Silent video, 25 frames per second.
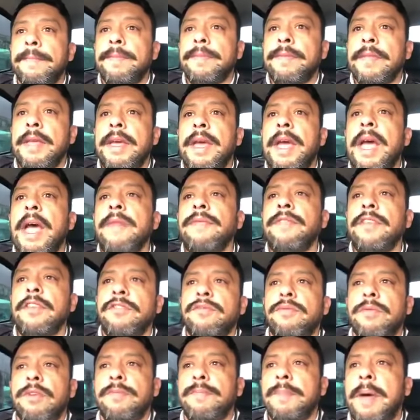They have
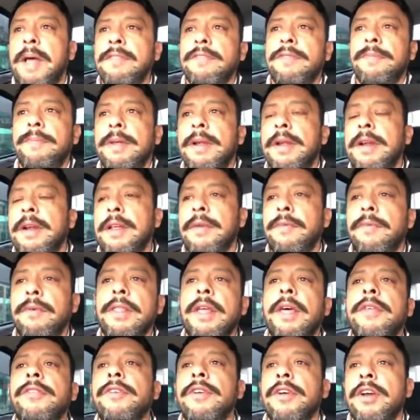this responsibility with
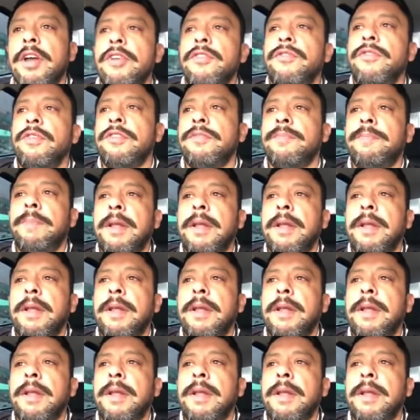other countries,